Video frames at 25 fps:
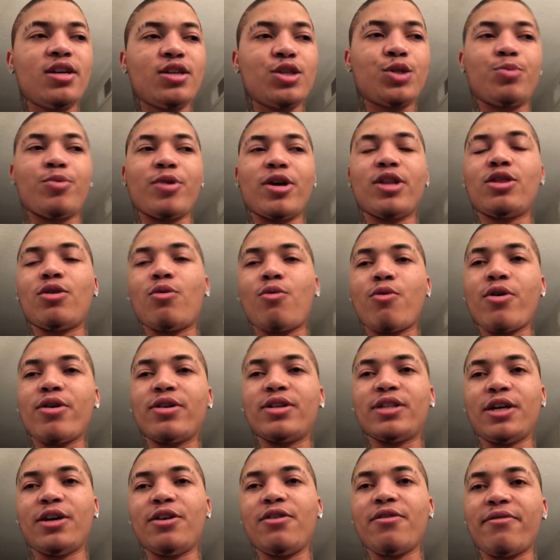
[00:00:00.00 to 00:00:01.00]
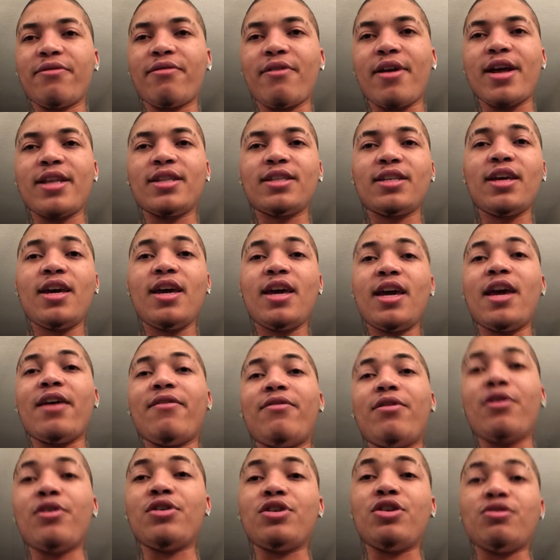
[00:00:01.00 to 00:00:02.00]
Spread the word, tell your friends
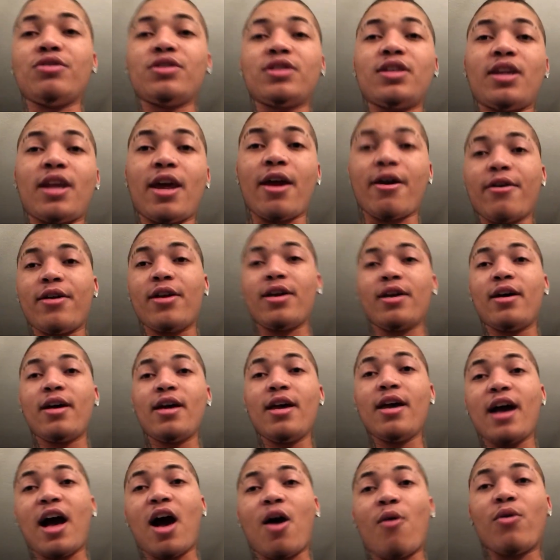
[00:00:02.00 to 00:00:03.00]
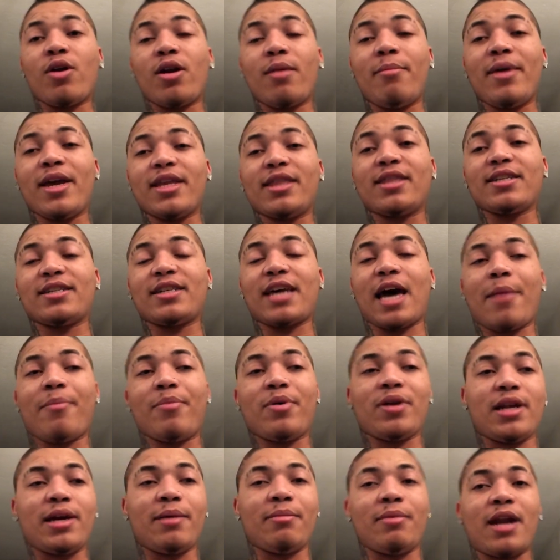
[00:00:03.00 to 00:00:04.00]
if they're in Houston area, I want to make this happen.